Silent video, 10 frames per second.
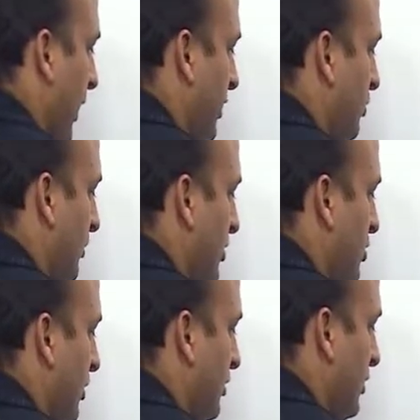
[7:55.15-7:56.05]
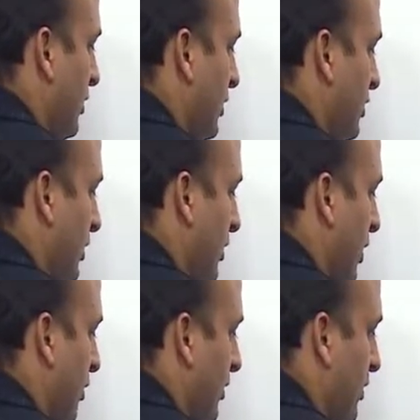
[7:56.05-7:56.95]
H plus concentration
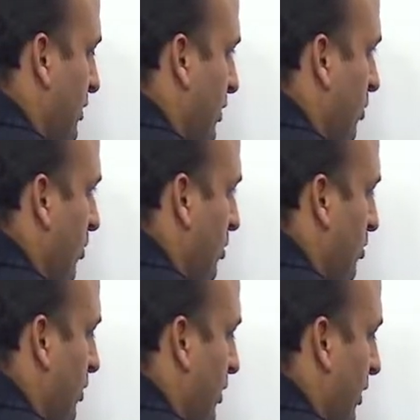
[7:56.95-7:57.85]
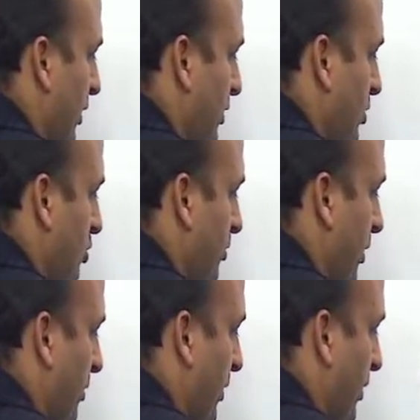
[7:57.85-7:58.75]
now is equal to 10 raised to
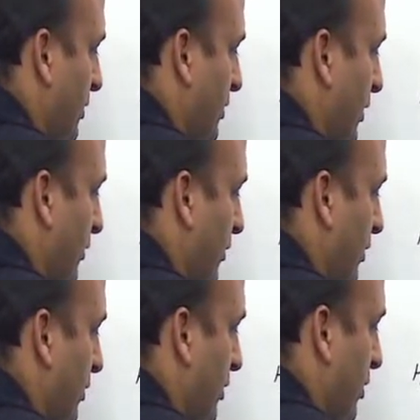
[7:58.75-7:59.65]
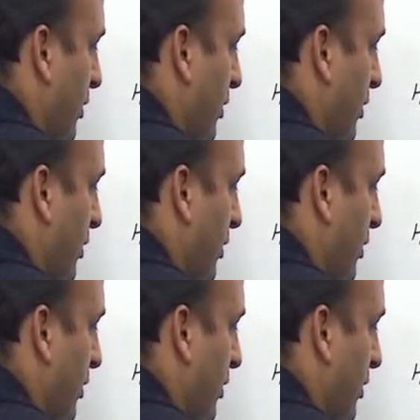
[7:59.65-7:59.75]
power minus 7